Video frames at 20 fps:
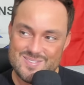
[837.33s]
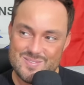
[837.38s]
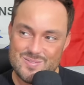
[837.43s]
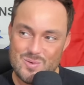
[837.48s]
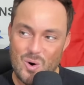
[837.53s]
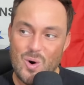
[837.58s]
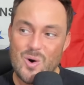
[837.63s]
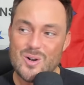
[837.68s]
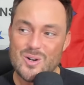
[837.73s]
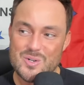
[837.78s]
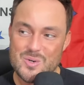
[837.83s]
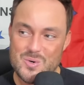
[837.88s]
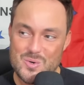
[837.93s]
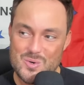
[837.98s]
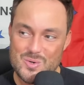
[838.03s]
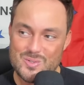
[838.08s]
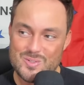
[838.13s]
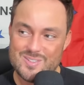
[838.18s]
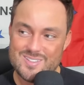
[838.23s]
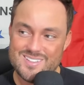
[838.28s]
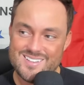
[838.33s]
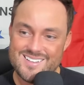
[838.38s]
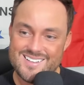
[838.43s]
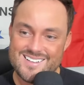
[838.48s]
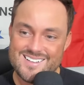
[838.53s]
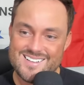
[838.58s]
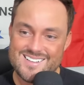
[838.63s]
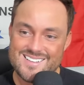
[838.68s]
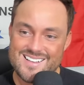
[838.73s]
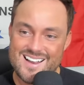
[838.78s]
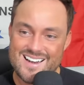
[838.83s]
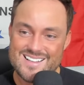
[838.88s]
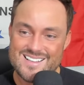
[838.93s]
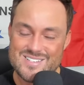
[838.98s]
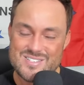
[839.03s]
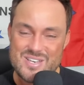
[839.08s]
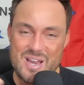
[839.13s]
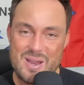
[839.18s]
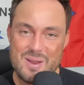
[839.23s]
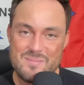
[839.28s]
article kind of the
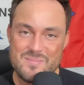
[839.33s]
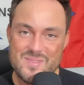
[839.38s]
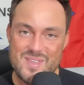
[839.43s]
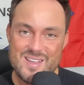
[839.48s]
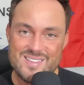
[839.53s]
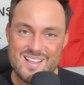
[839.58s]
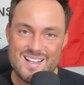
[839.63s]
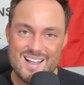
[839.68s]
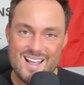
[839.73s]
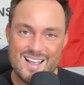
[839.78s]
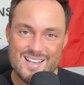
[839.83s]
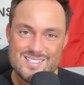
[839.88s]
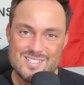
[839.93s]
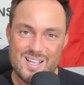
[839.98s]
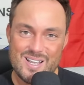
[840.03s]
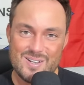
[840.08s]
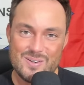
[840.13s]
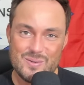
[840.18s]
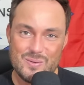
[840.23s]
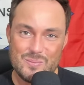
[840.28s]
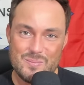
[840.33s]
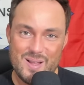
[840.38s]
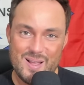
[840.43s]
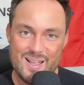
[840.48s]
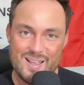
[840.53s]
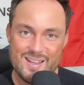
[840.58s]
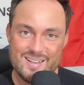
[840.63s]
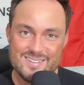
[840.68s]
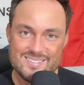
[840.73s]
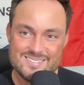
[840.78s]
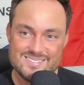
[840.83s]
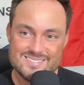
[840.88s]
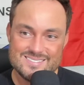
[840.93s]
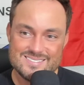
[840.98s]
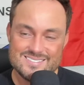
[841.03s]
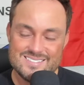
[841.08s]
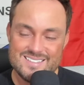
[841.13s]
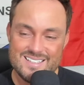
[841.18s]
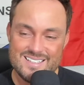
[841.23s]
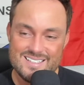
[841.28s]
same thing that I titled my
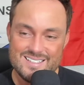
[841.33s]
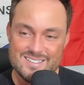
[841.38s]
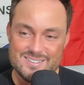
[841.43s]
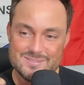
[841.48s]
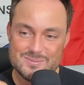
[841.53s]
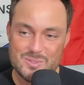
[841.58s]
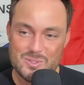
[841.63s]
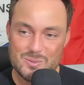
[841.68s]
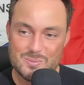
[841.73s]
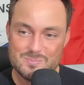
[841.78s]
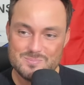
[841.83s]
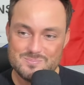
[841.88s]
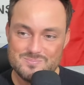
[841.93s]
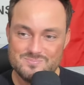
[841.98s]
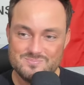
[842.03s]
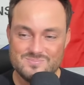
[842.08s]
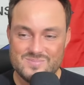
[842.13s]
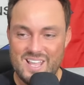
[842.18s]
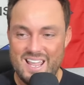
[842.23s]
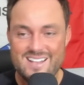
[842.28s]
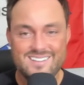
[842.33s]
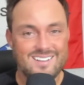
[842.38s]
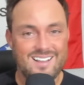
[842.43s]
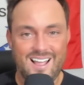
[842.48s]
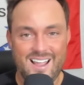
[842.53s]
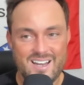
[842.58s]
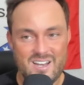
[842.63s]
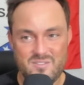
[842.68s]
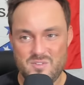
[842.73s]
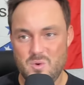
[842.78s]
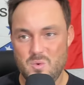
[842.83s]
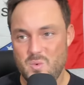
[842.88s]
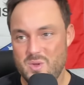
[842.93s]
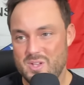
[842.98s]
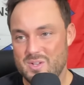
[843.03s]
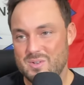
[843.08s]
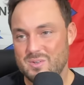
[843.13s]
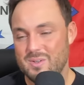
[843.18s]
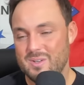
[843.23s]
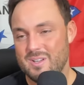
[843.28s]
little headline, if you
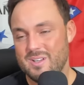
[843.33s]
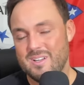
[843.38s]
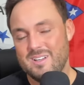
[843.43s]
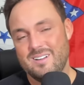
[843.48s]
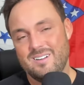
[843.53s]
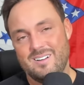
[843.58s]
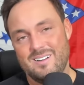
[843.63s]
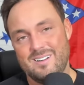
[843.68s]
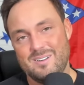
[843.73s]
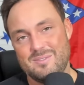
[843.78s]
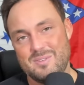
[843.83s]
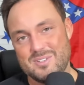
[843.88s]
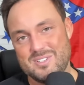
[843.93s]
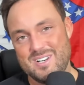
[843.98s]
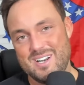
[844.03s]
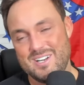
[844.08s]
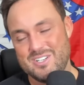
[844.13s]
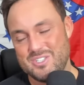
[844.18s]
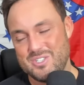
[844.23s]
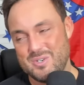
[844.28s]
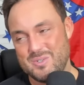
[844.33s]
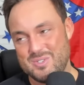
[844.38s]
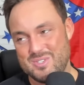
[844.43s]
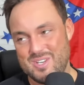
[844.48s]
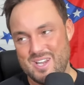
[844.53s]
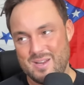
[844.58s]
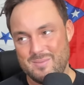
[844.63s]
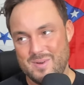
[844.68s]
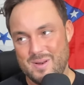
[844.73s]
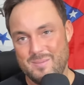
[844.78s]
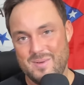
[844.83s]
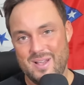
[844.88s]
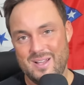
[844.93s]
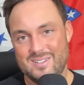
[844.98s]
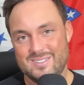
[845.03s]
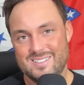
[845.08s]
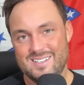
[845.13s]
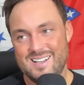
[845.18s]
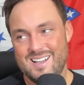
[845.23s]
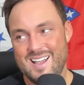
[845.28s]
will, for today's show segment
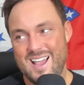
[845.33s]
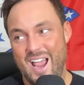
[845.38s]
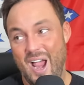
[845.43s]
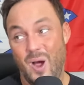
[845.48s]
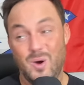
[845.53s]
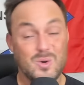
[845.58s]
about how